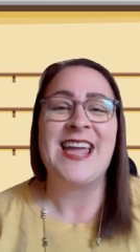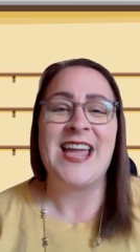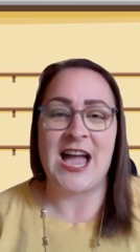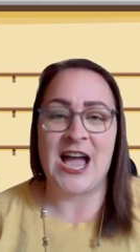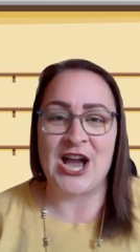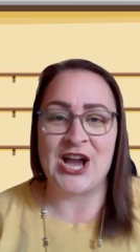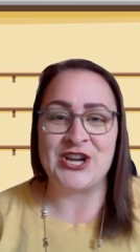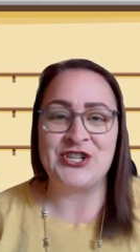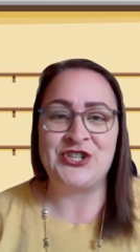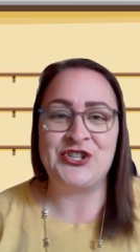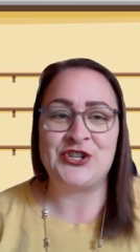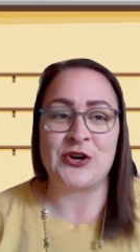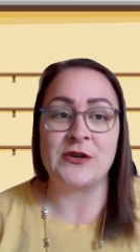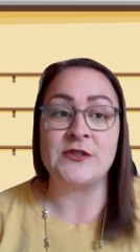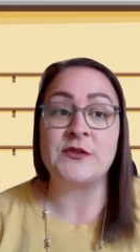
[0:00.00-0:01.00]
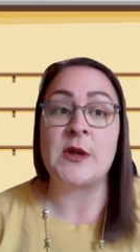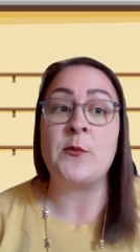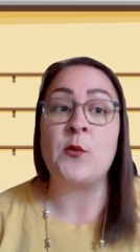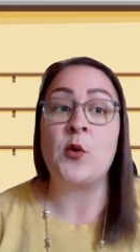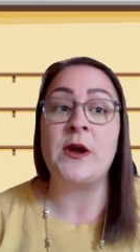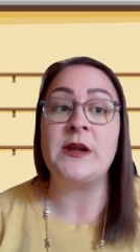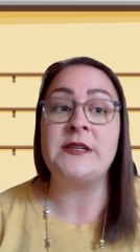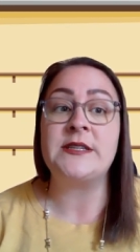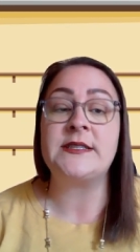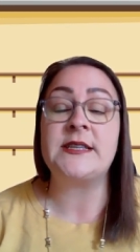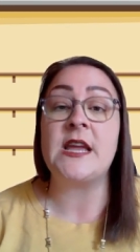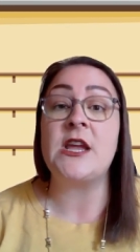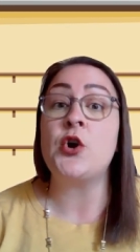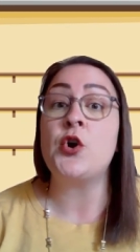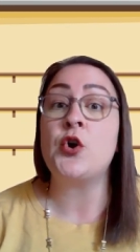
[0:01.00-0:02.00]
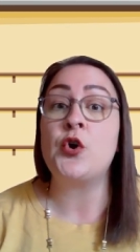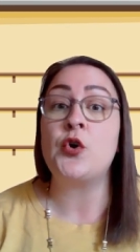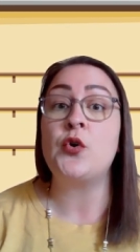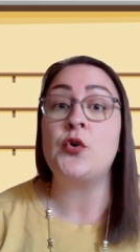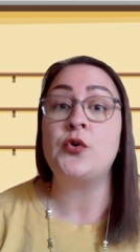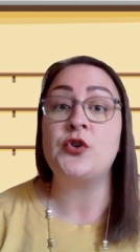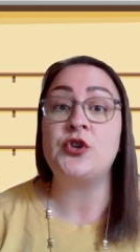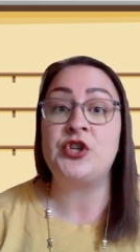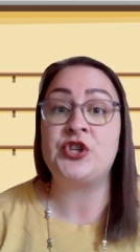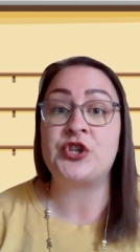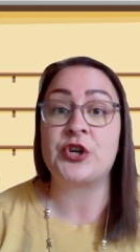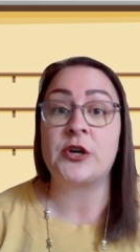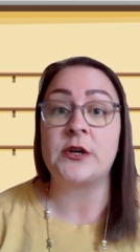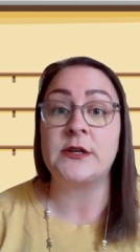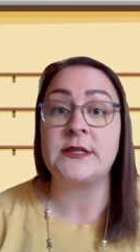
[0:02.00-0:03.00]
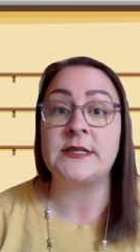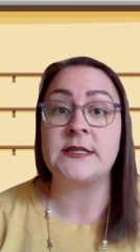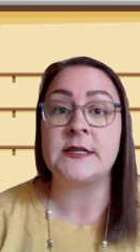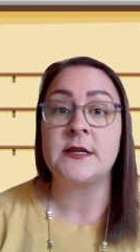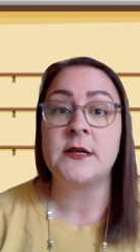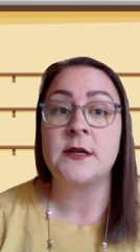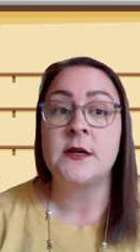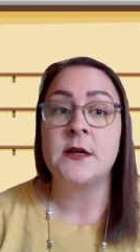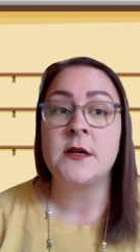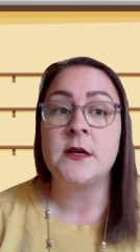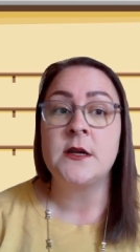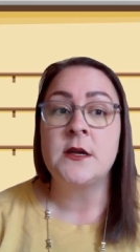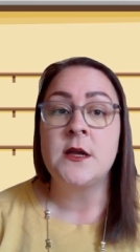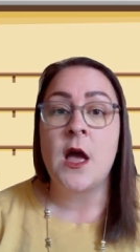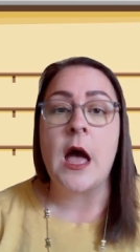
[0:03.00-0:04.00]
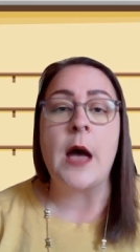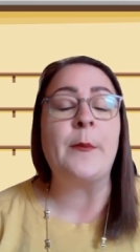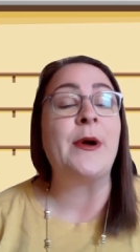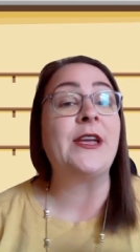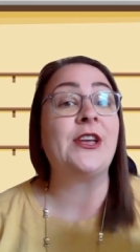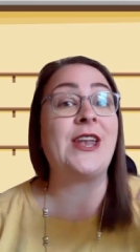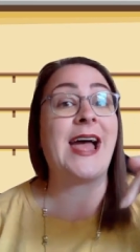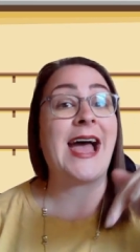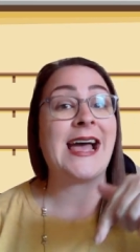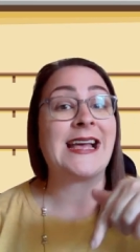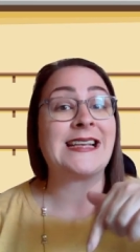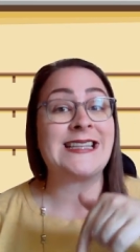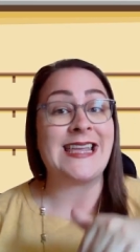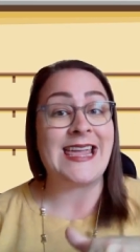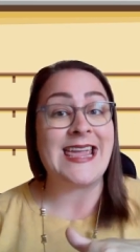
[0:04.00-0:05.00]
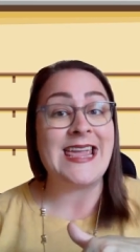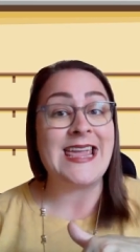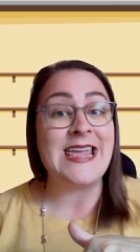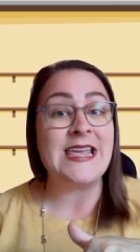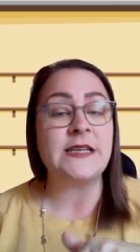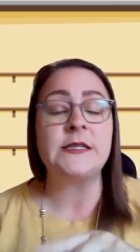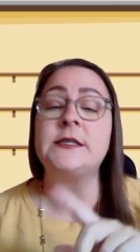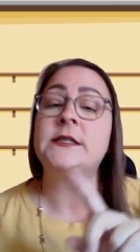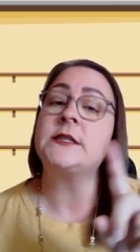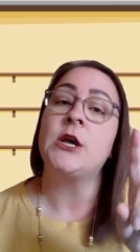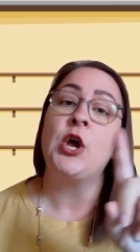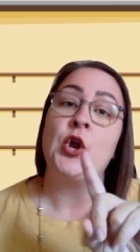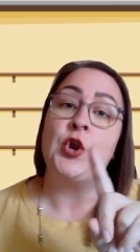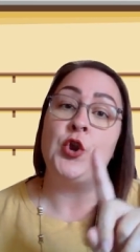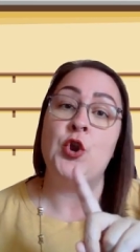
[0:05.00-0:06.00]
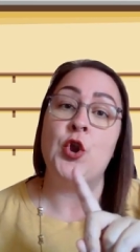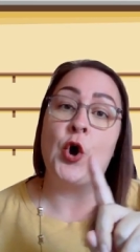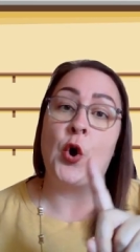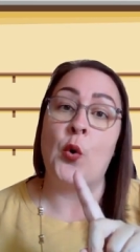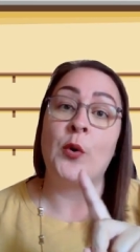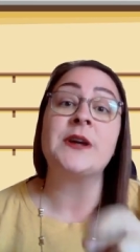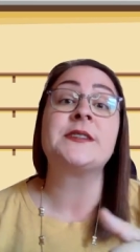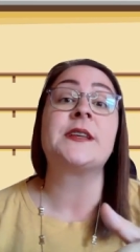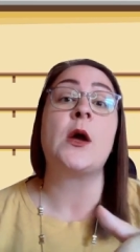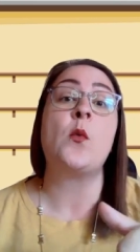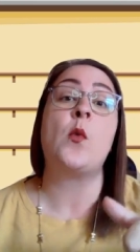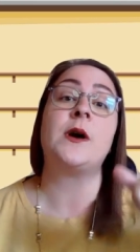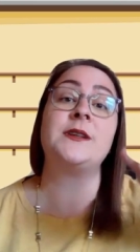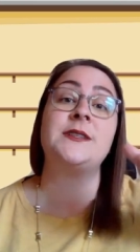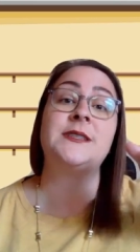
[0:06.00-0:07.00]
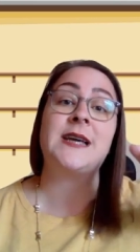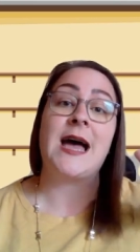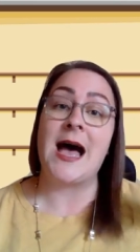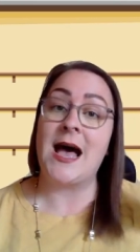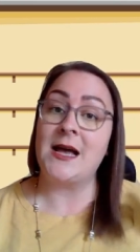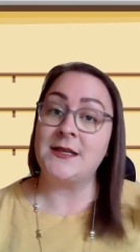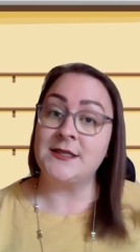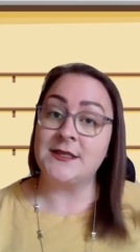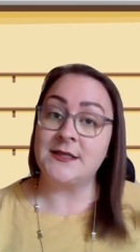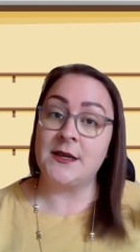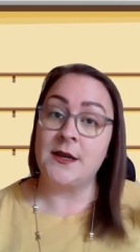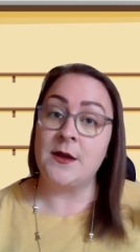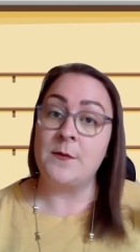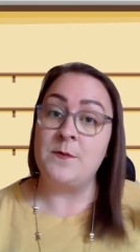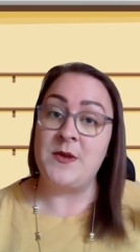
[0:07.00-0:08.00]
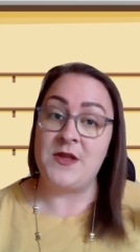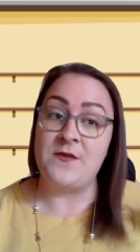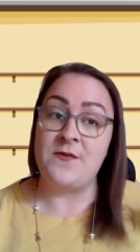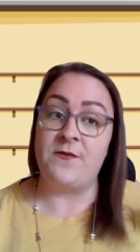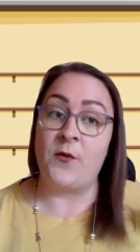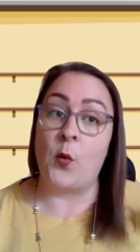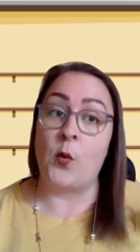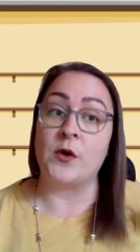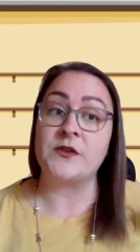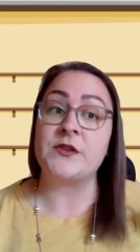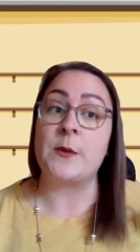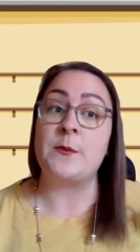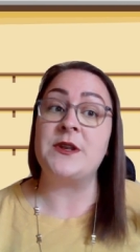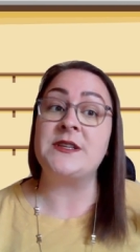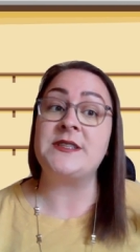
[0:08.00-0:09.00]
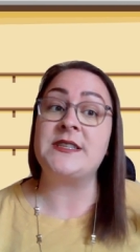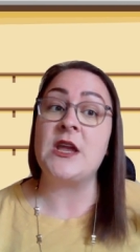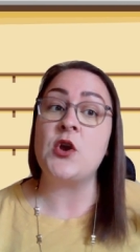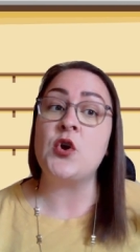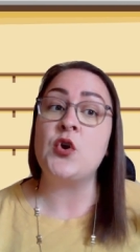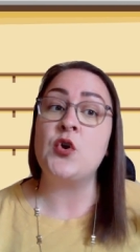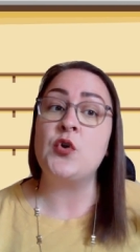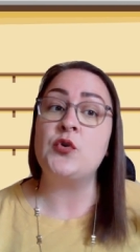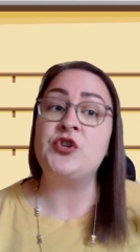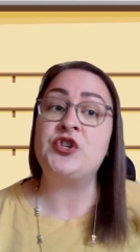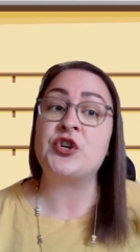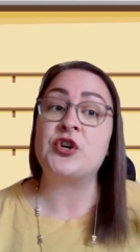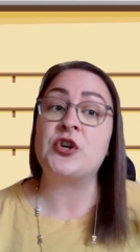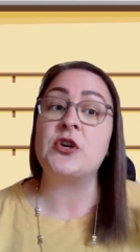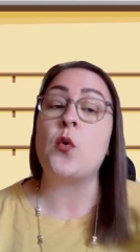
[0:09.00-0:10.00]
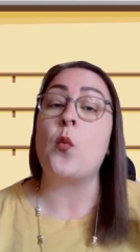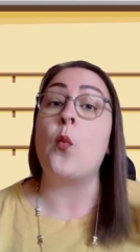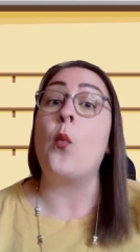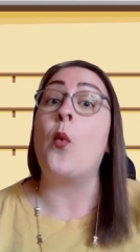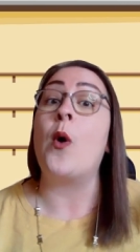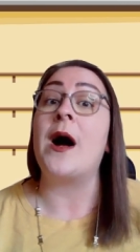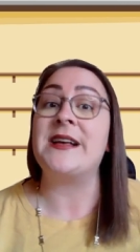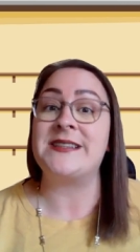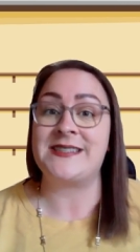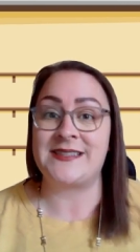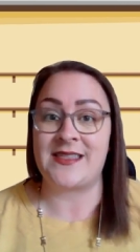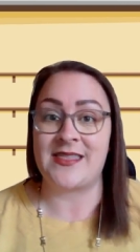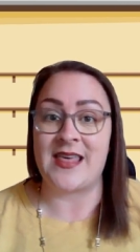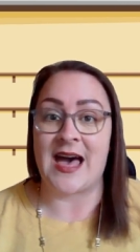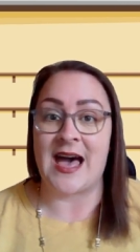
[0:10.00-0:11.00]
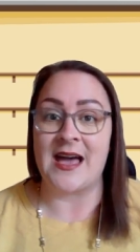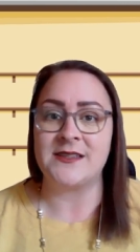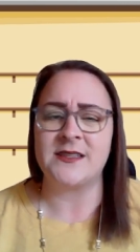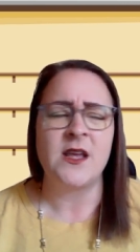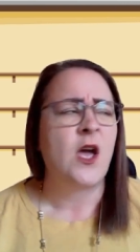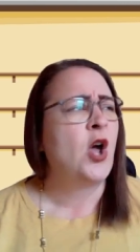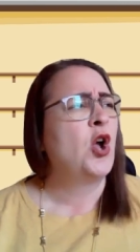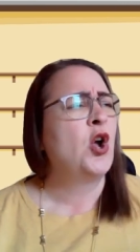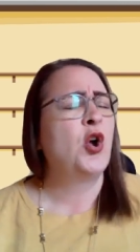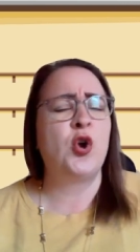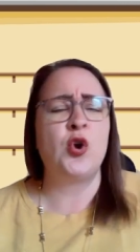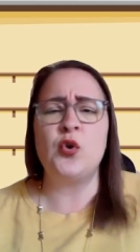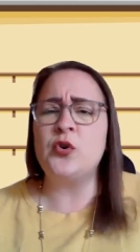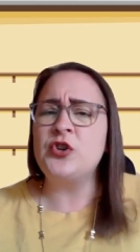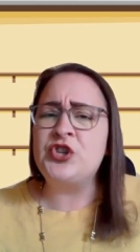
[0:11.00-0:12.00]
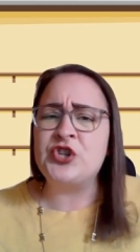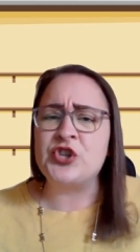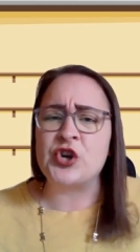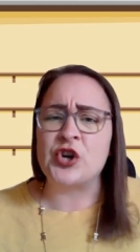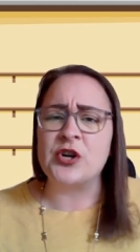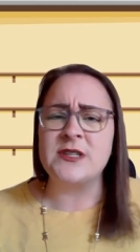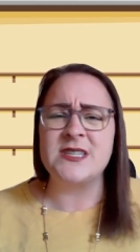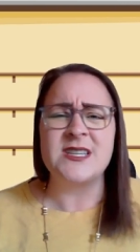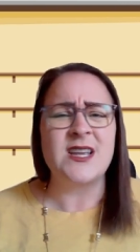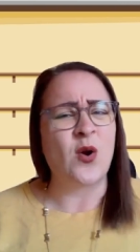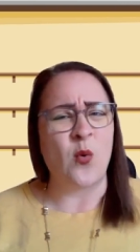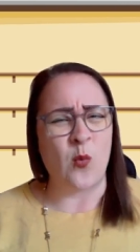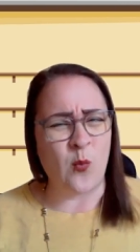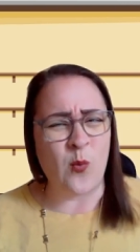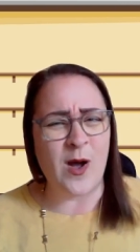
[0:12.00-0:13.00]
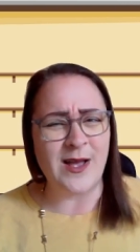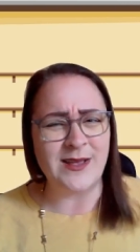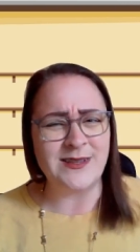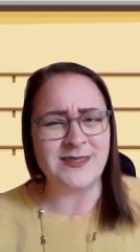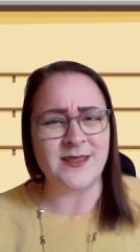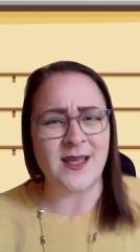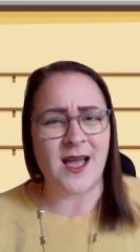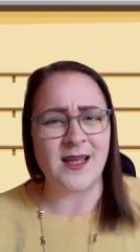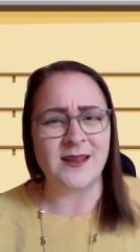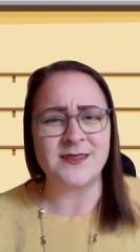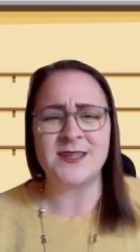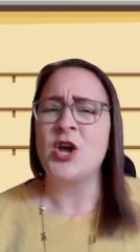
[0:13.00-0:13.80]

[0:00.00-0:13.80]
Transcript: A shirt. So I'm going to say whose shirt? Am I going to ask is? No, because I want to ask before. So I'm going to say whose shirt was that? Whose shirt was that?